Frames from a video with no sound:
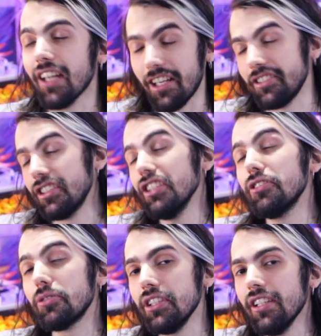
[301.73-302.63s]
are just
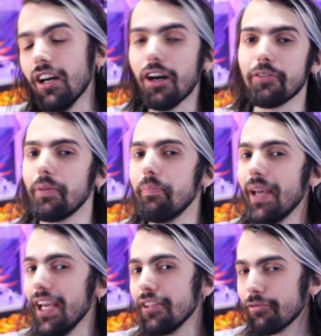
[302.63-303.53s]
three of the
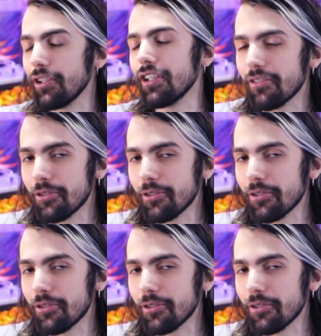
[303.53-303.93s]
many things